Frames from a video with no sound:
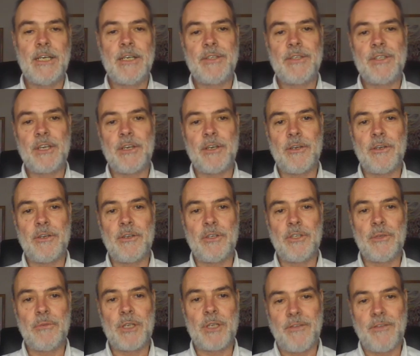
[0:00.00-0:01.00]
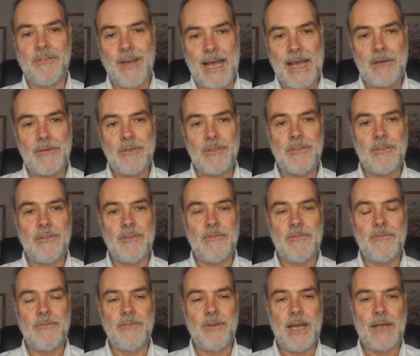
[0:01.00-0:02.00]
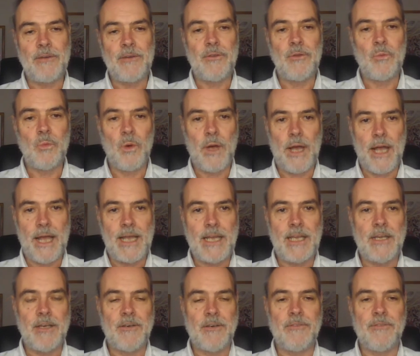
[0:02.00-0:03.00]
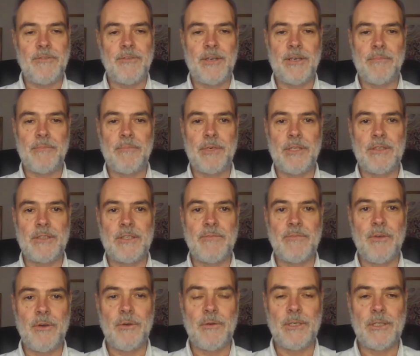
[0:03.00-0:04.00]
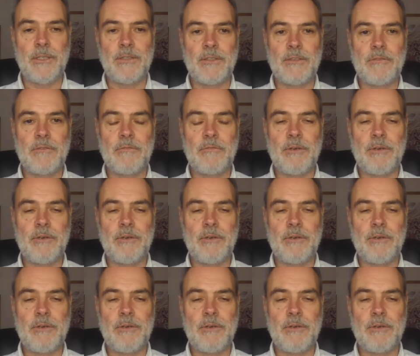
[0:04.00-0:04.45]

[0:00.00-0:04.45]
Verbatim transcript: so she was kind of out of the out of the way of her mother's influence.